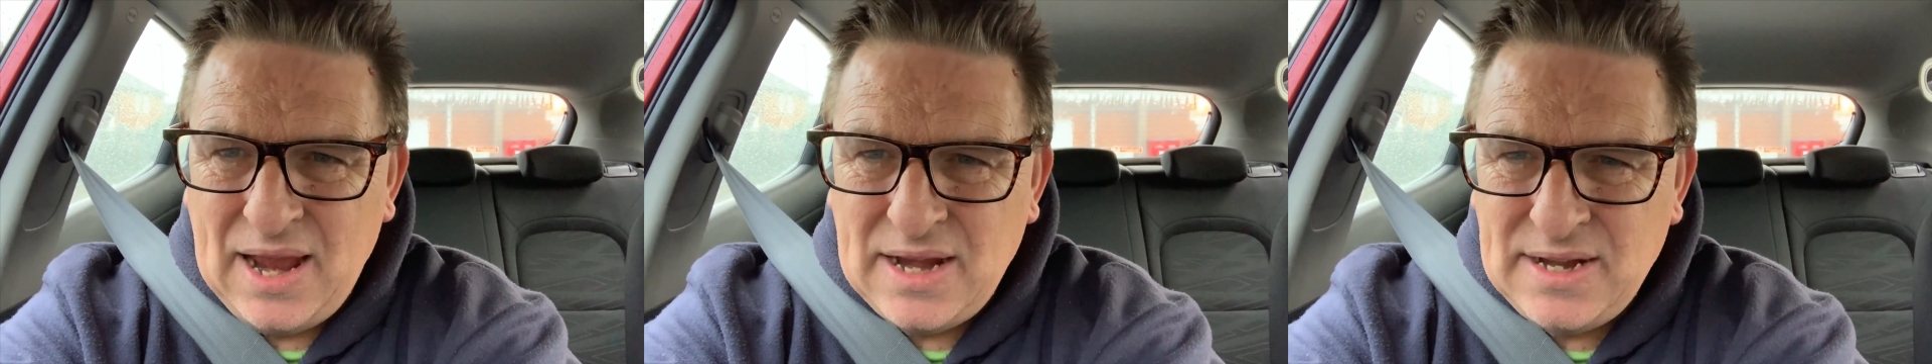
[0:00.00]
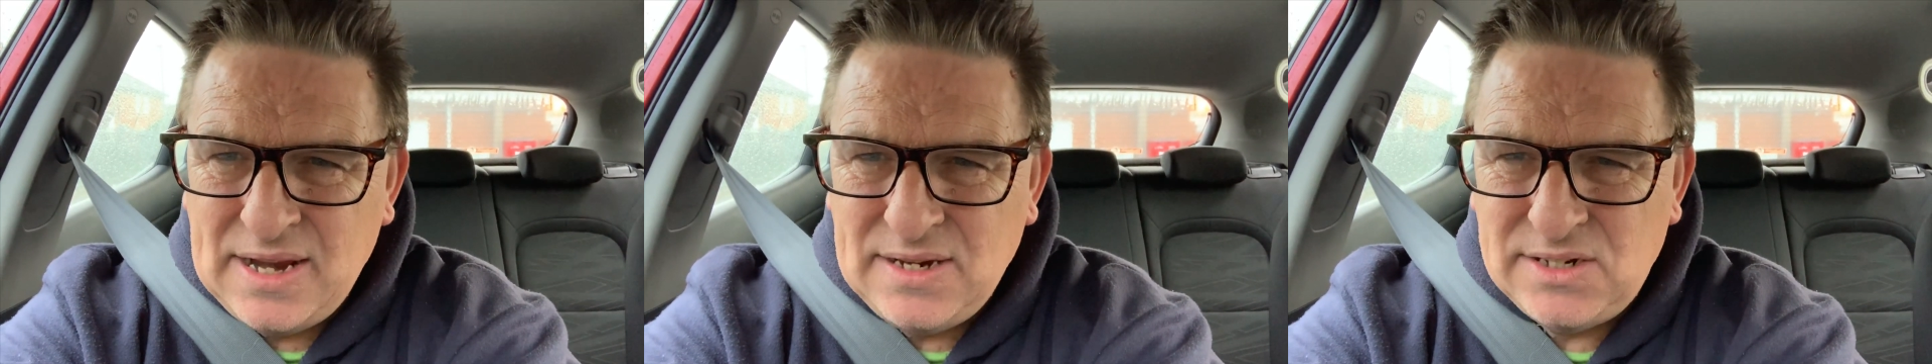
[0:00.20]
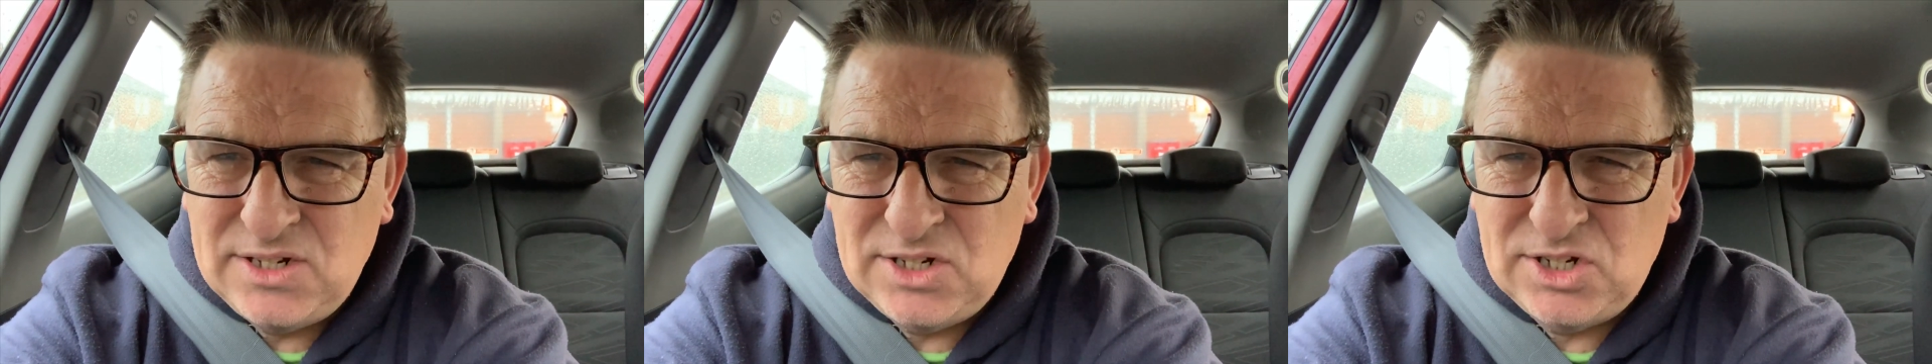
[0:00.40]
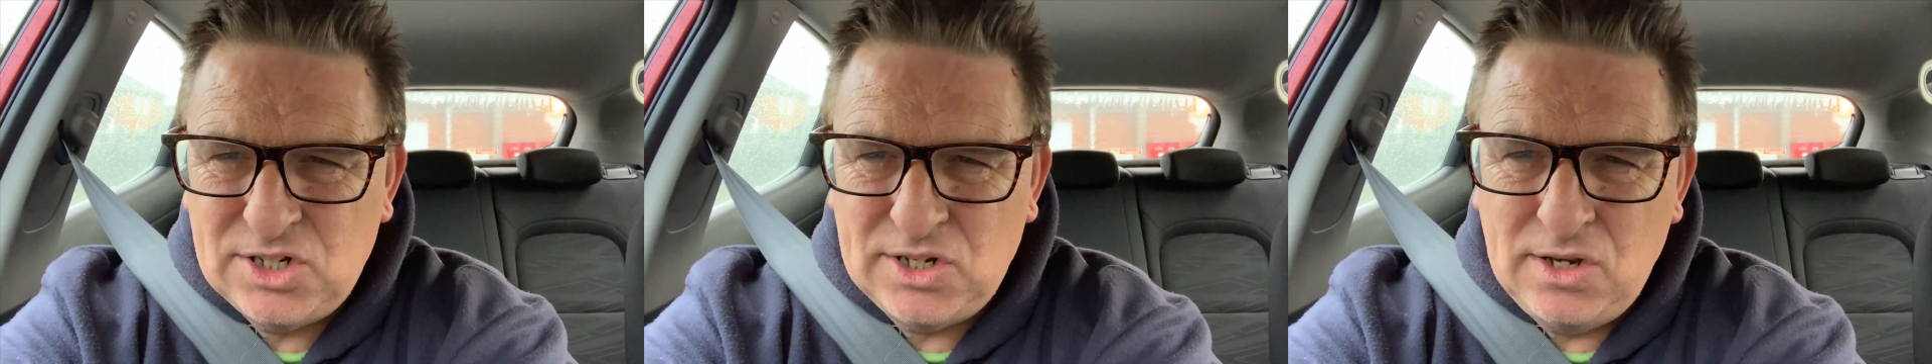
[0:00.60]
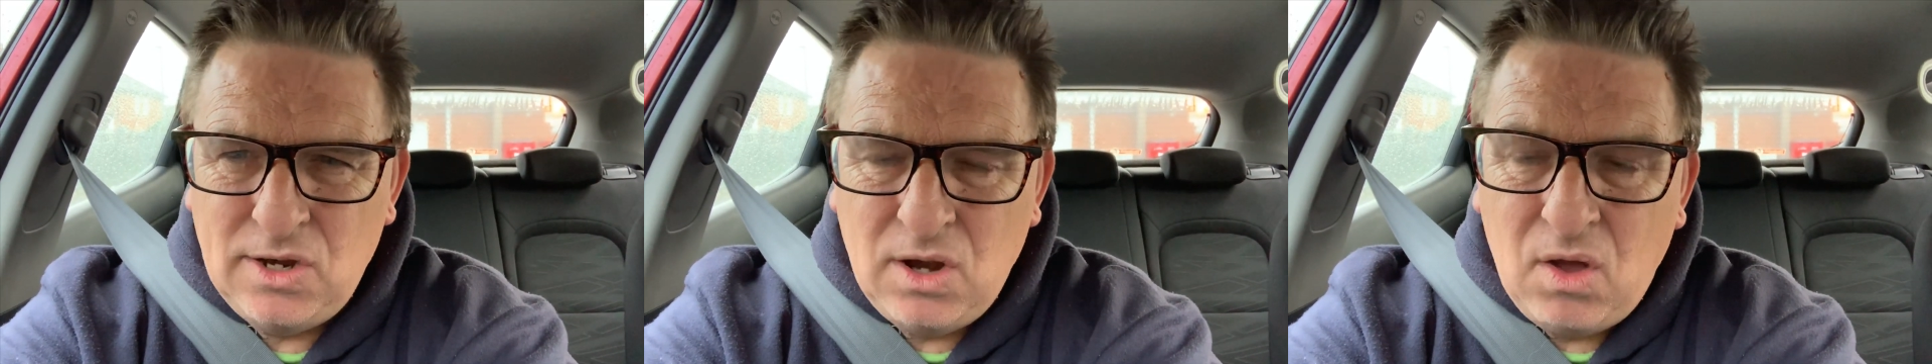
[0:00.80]
any
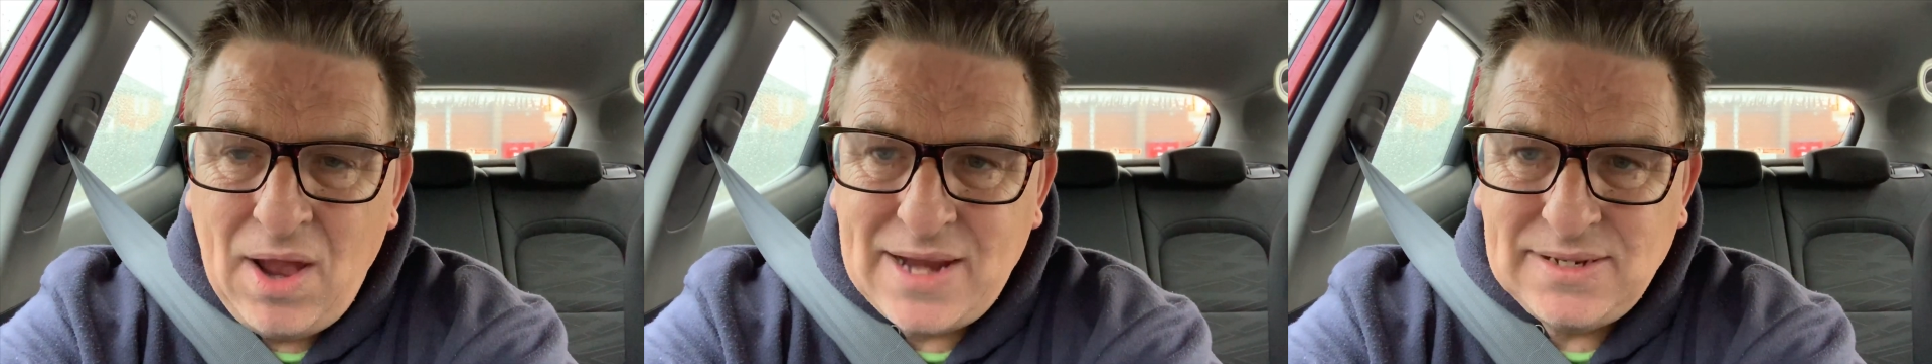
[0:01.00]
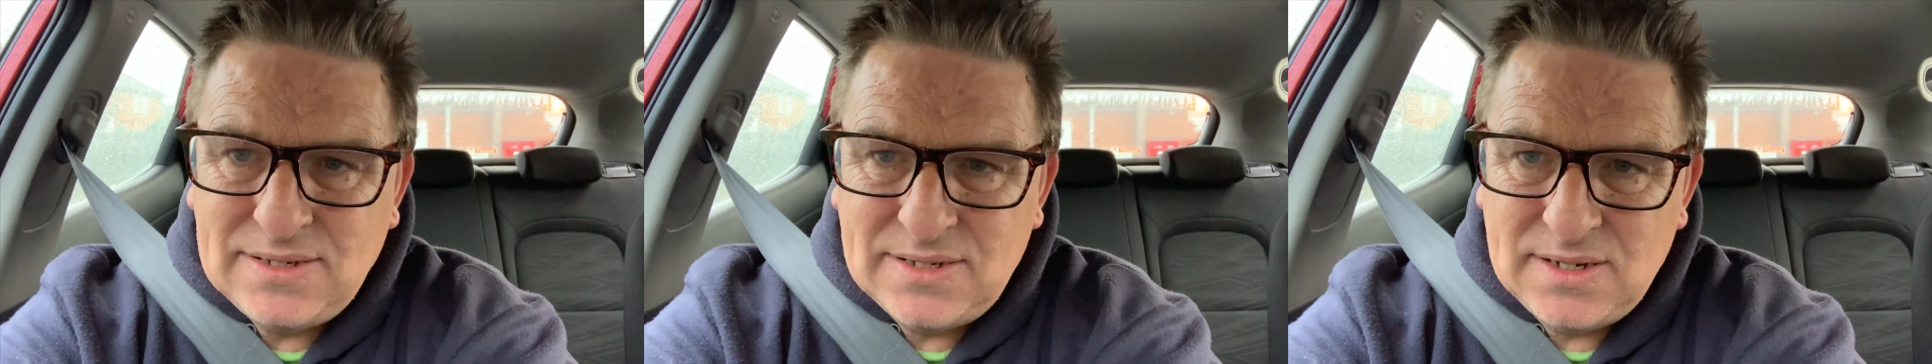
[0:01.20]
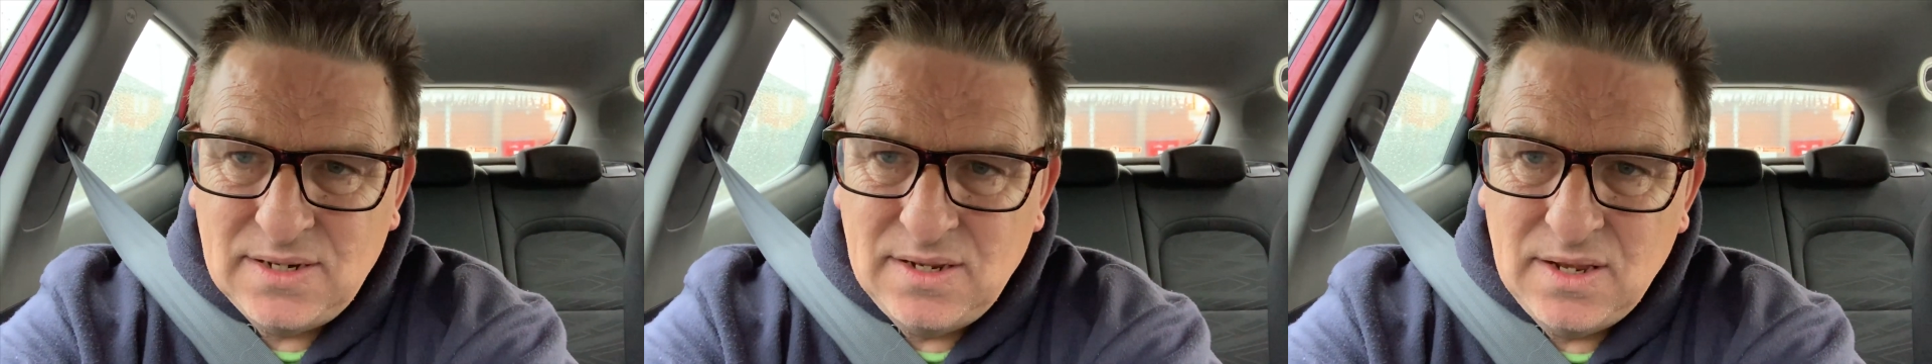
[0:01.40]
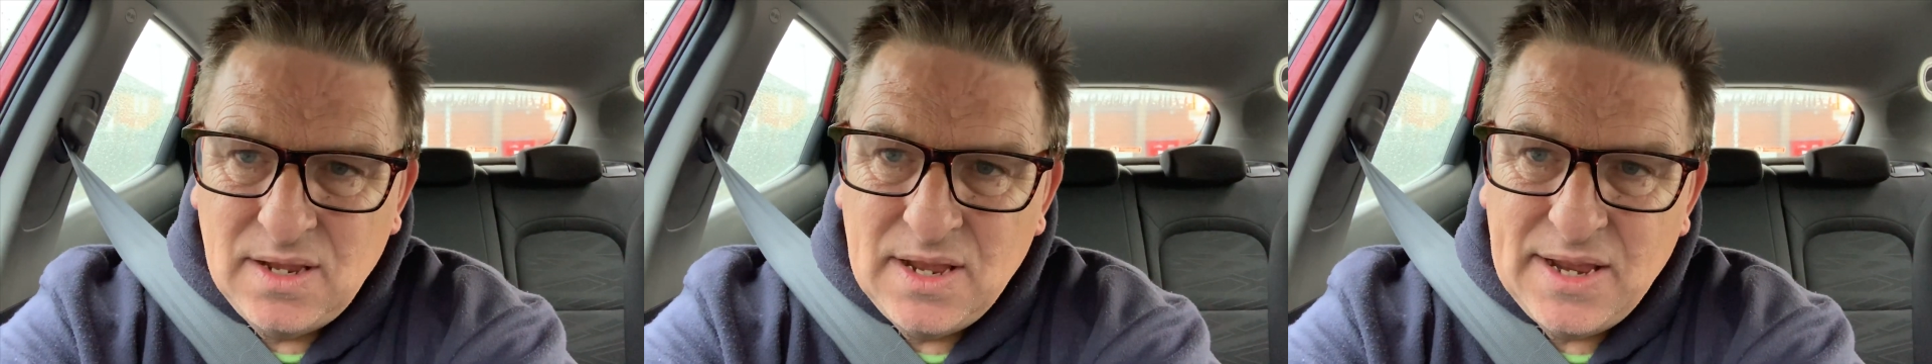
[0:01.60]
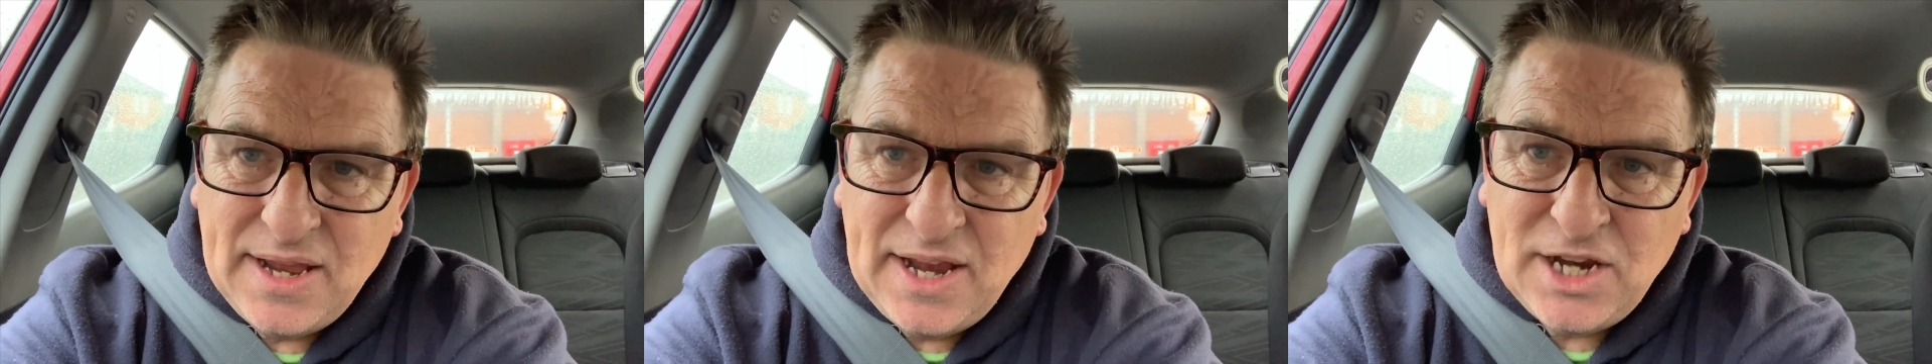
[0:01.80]
slight
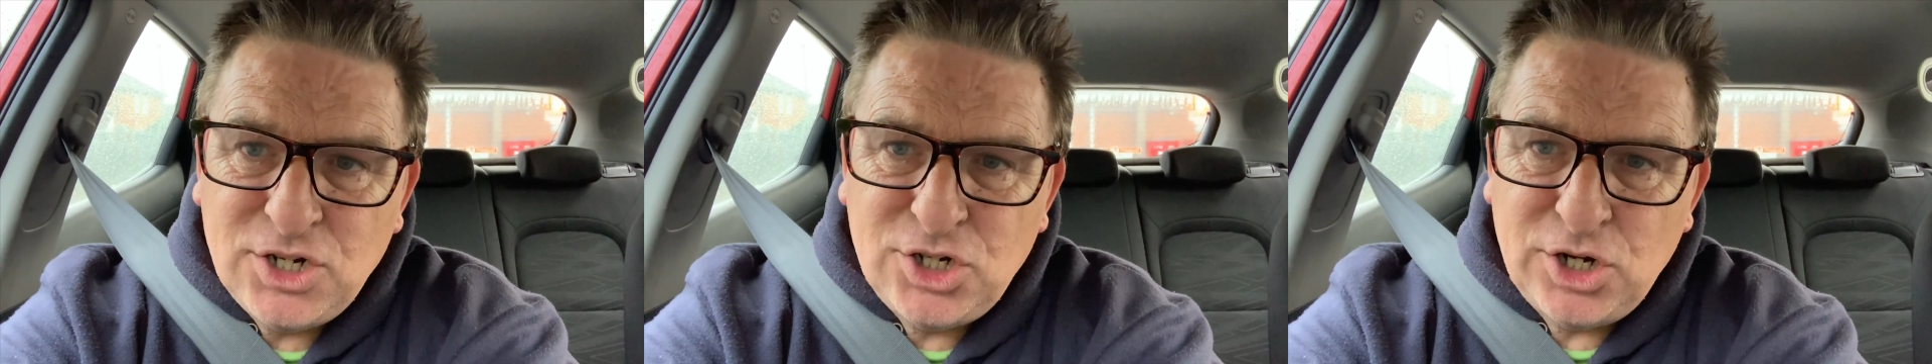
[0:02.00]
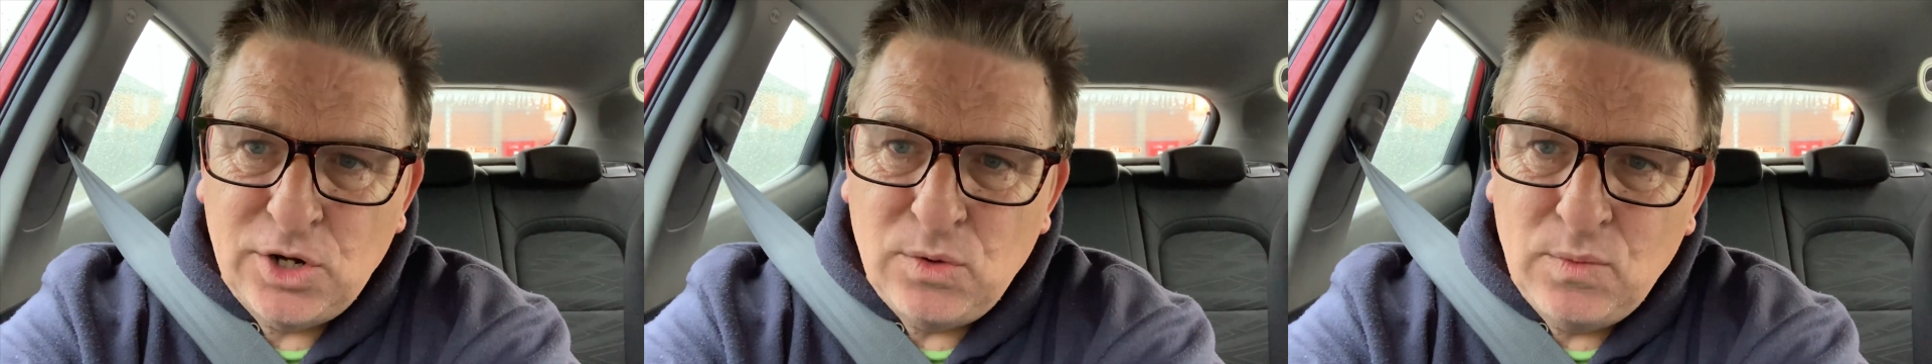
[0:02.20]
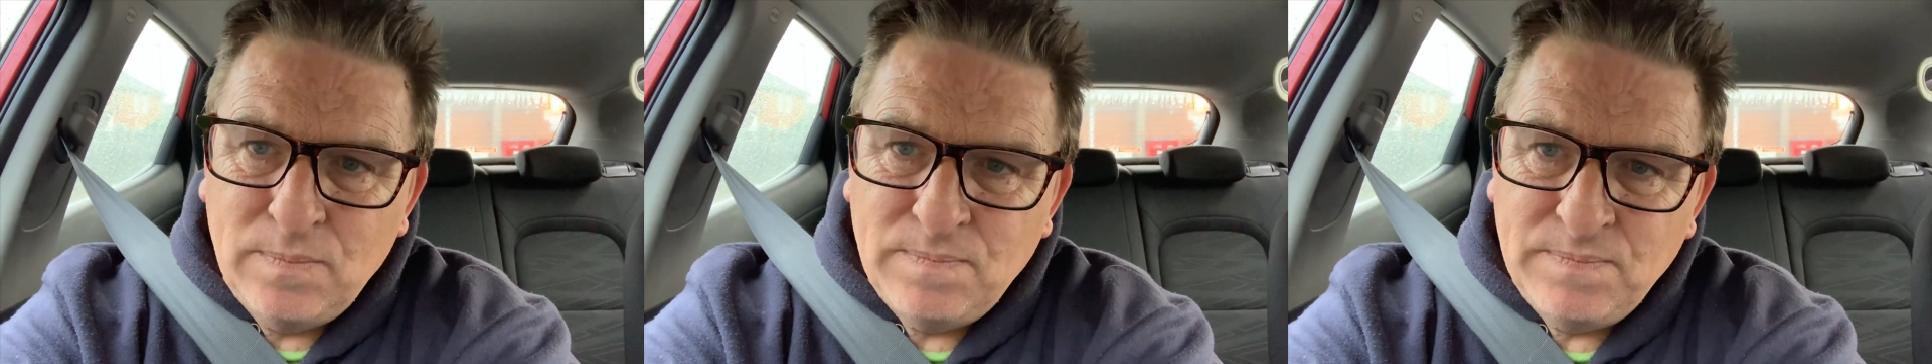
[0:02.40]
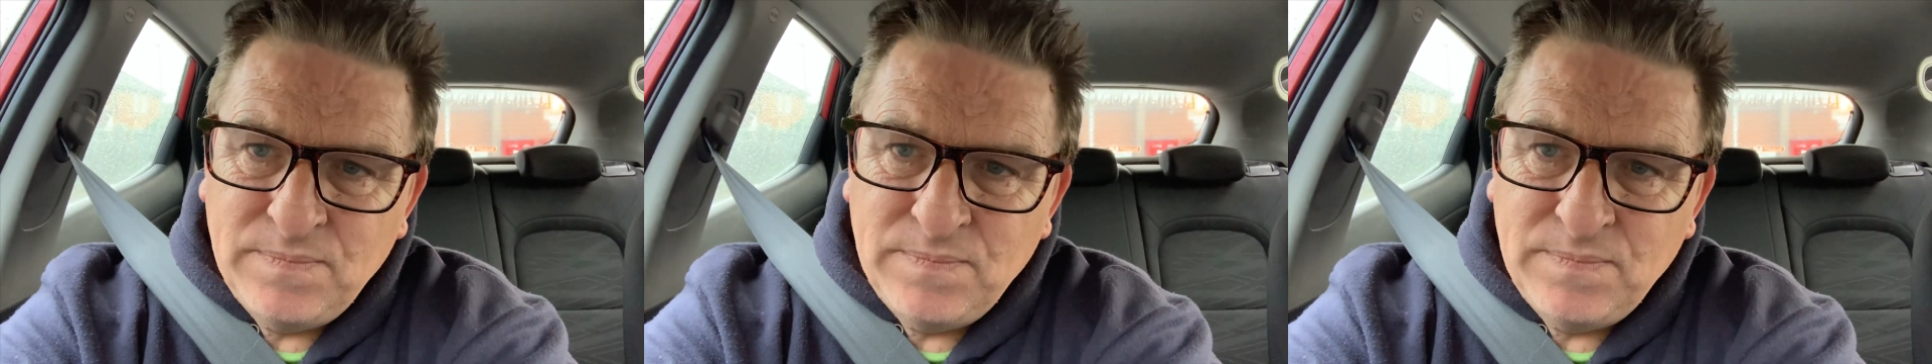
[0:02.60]
issue